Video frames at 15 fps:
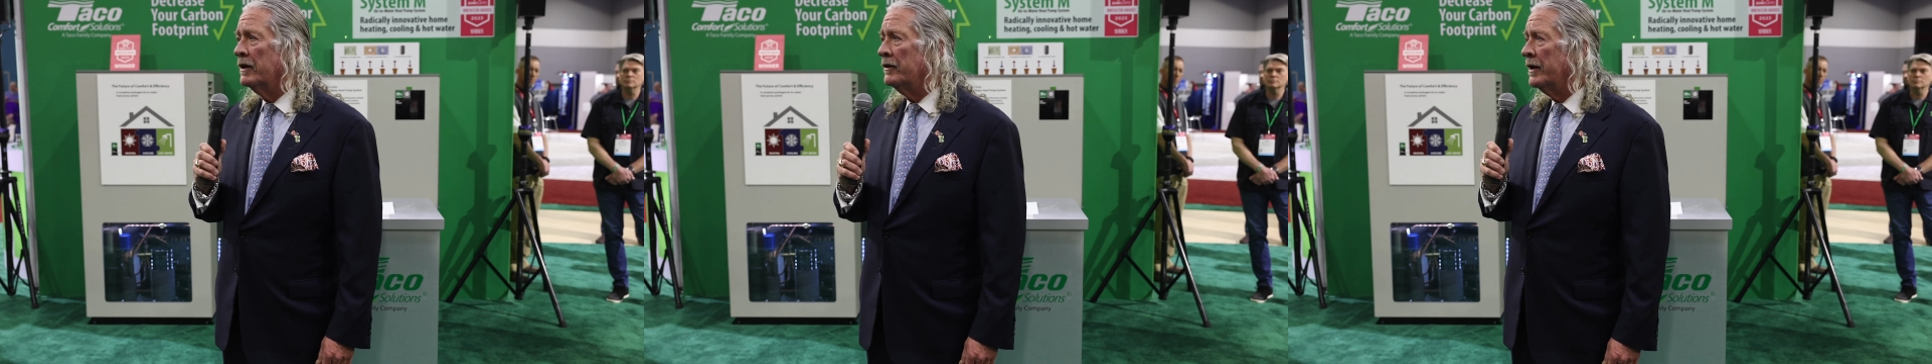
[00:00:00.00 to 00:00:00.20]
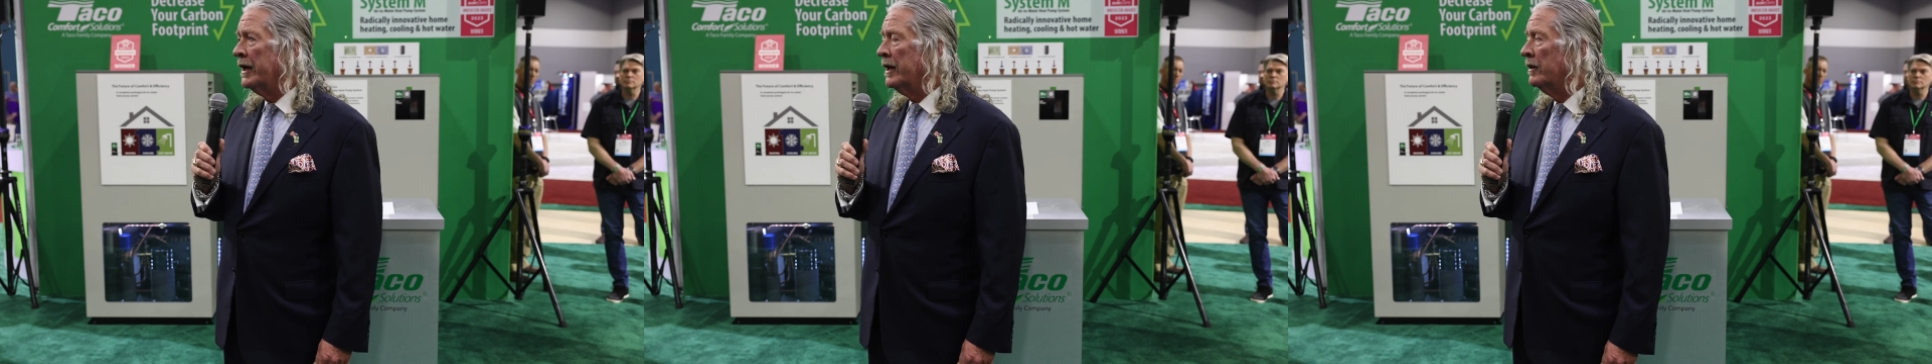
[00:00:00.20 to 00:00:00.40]

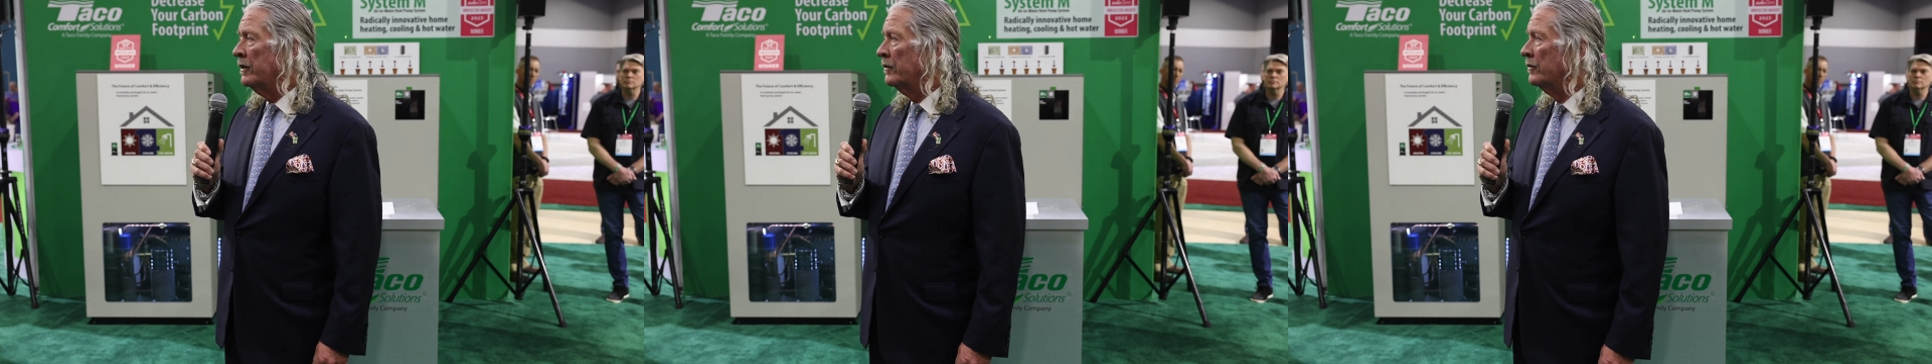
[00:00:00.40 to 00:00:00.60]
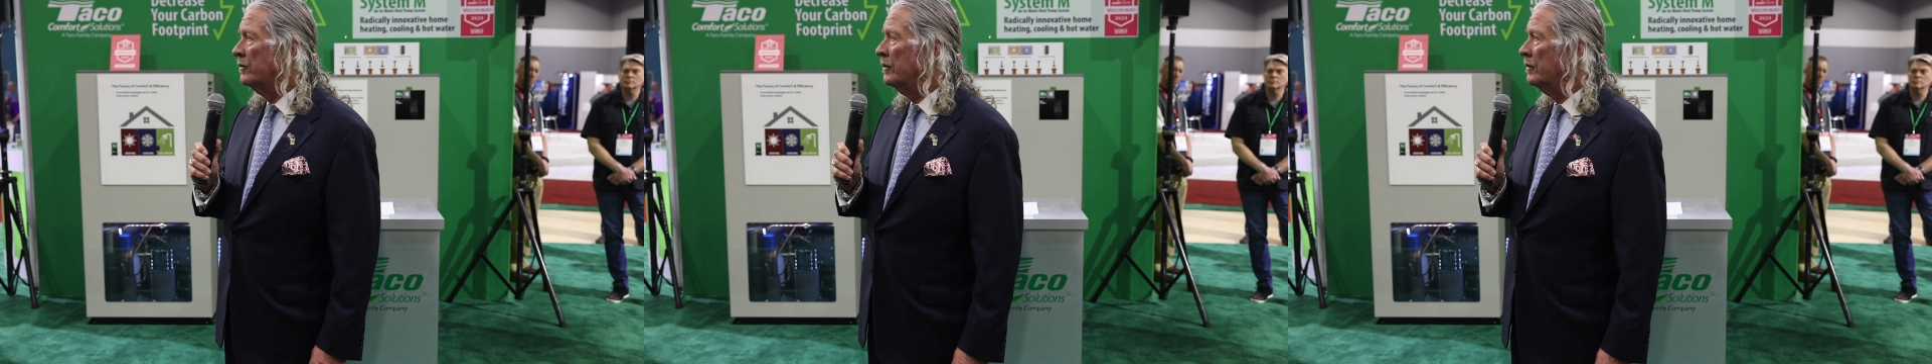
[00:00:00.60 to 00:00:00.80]
Dan
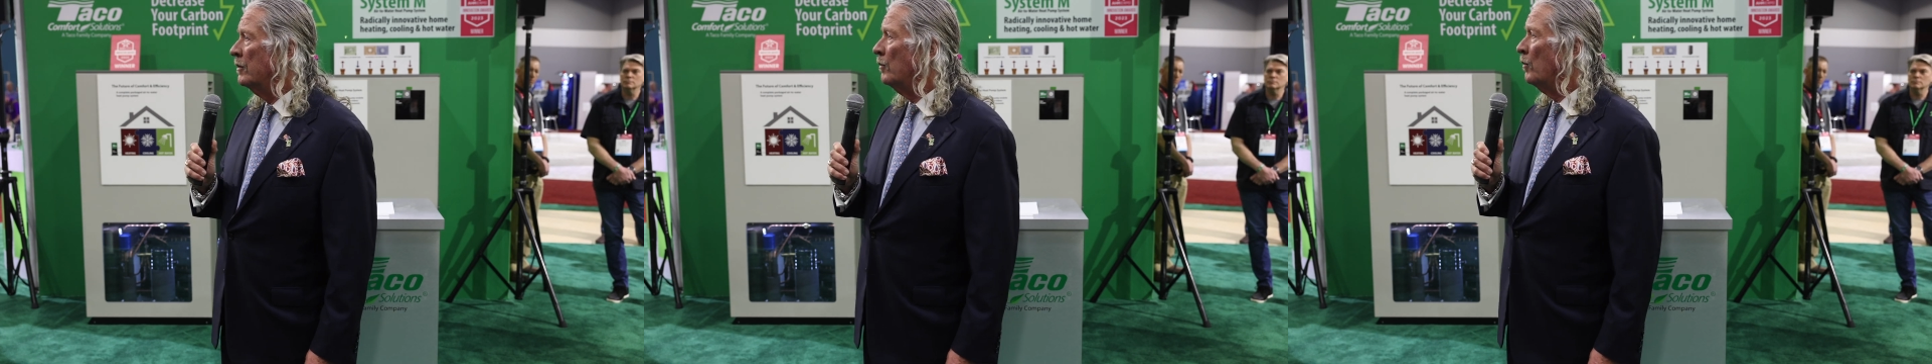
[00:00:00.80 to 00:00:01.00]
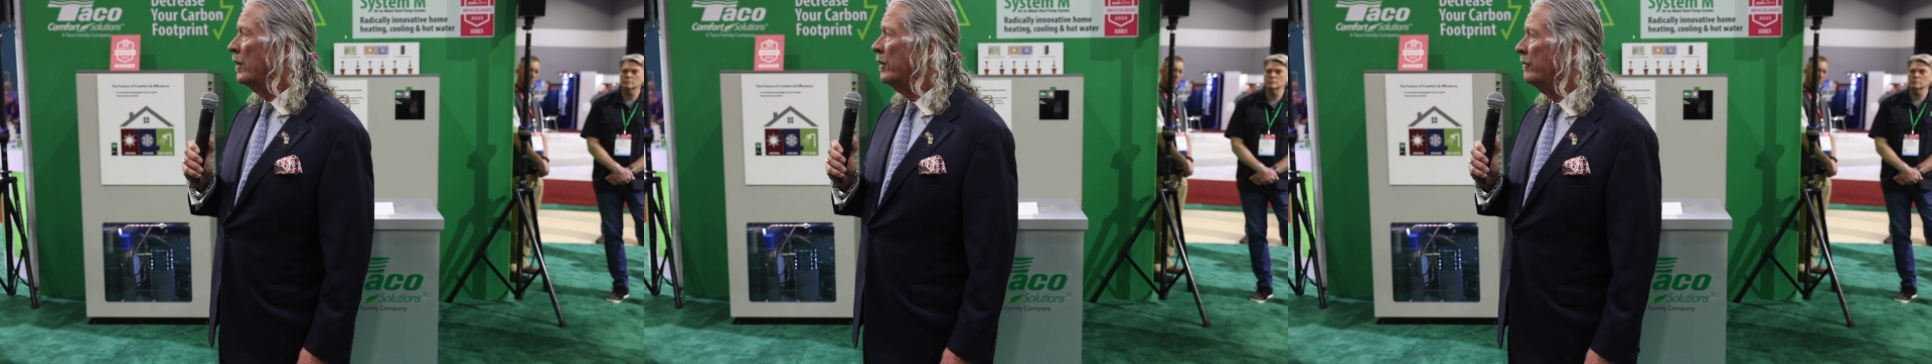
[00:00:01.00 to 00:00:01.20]
is
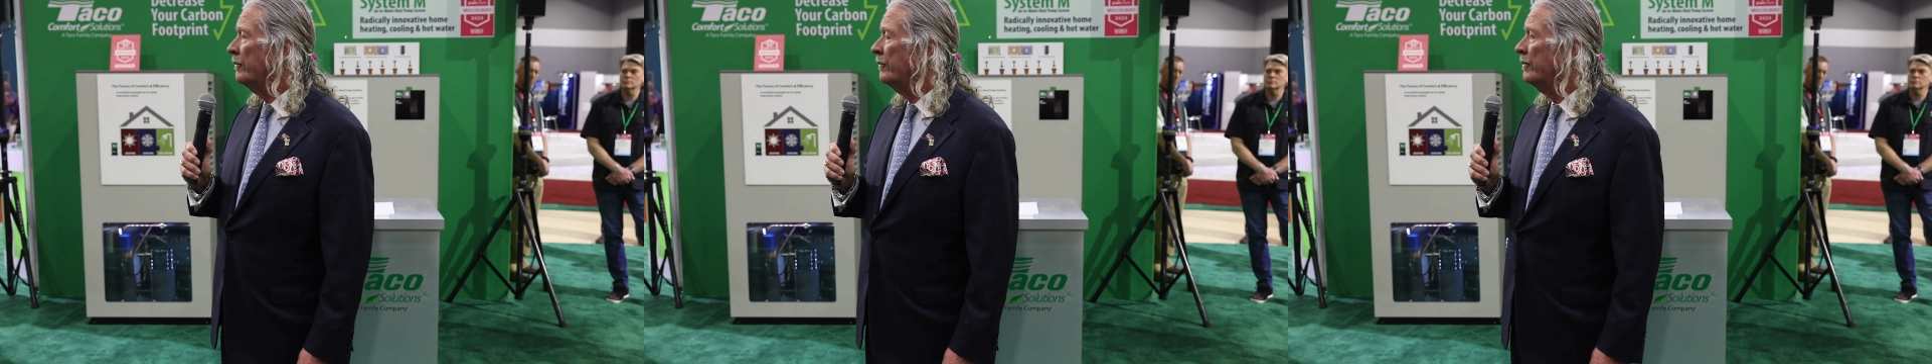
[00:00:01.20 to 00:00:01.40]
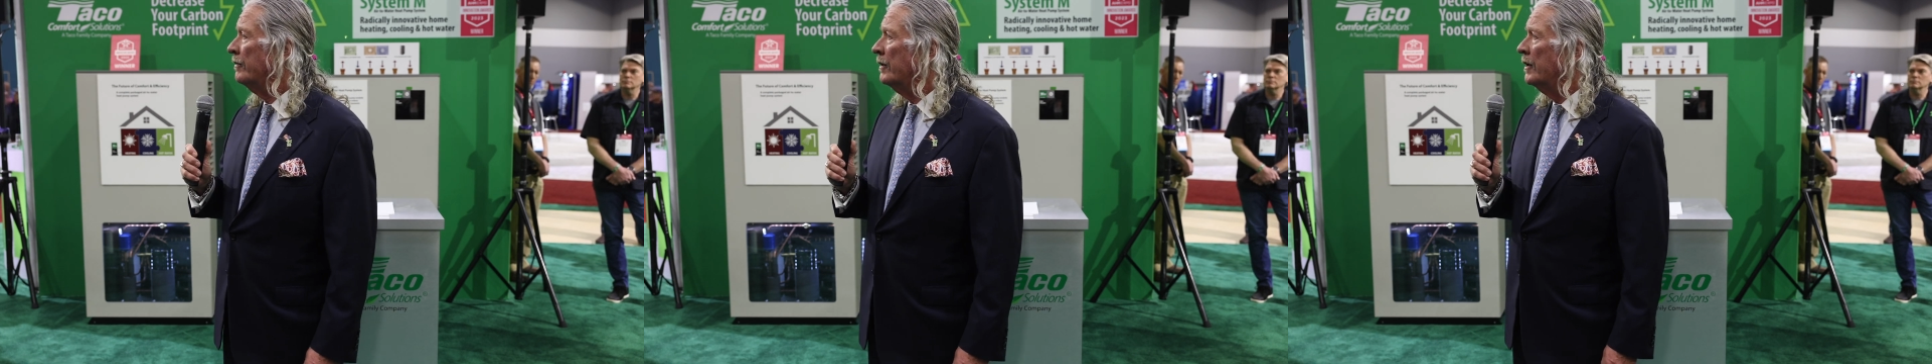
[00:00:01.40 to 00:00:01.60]
one
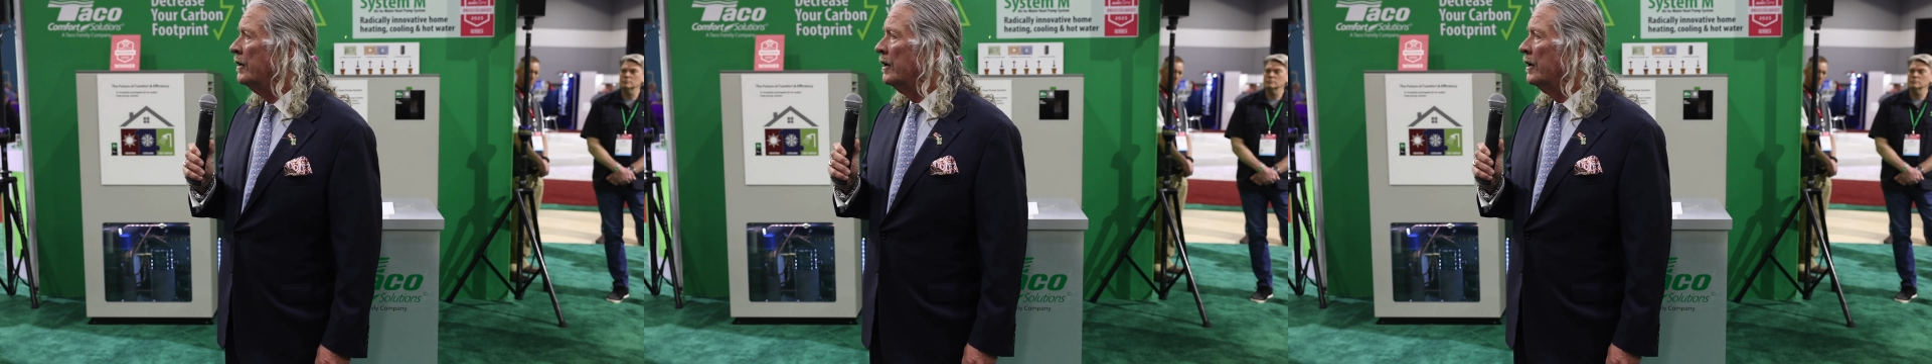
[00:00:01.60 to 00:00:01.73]
of